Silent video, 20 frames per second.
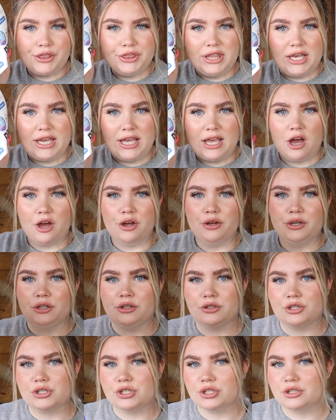the
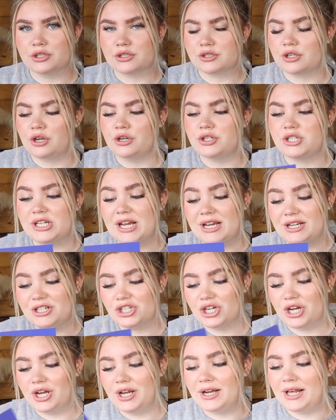OU Student
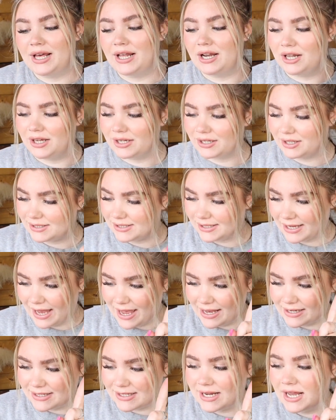Association, and like I
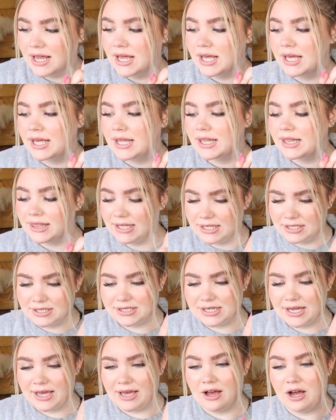said,
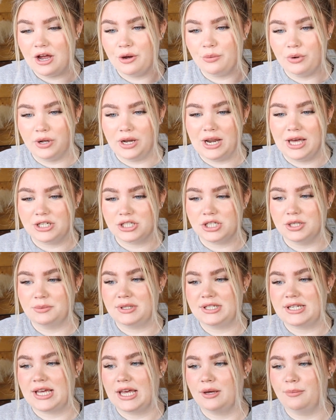this year I will actually
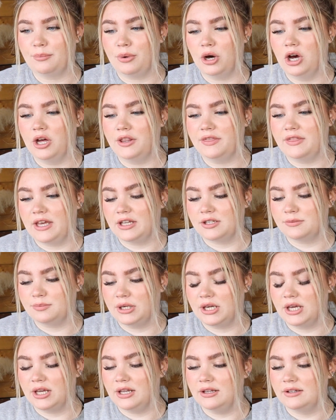be taking part in this
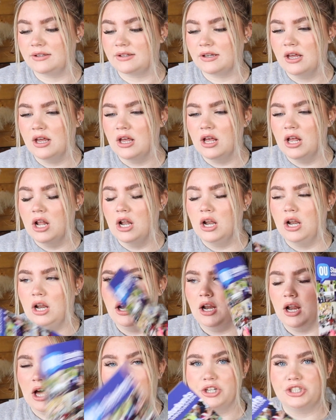because
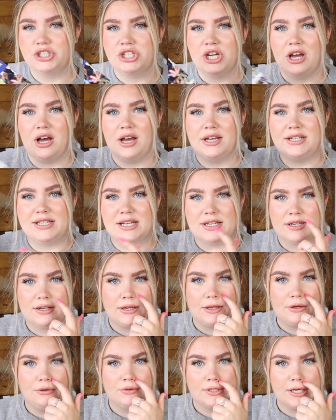last year I
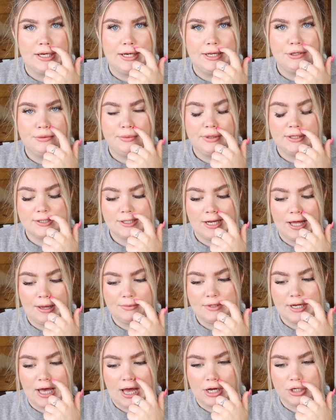didn't. It was a little bit
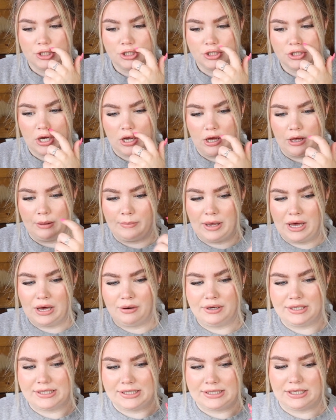slapdash
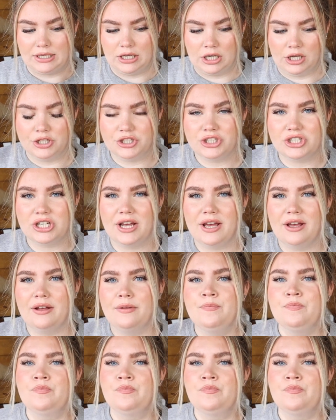how I did it last year,